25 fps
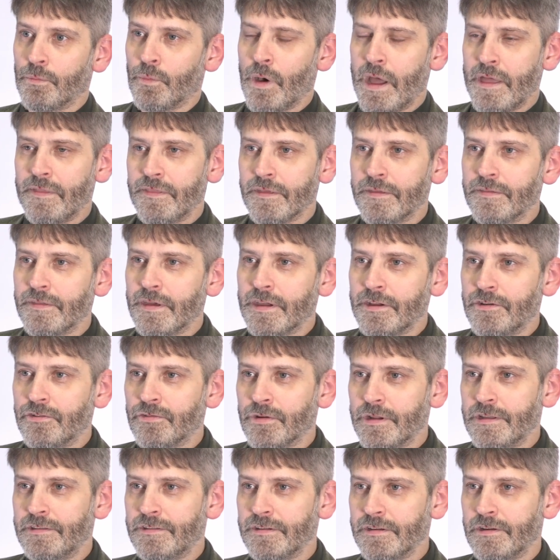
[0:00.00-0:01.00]
way that they
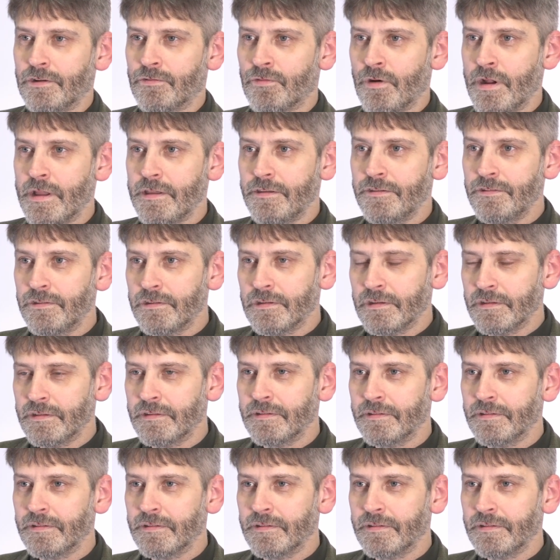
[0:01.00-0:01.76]
treated Greece,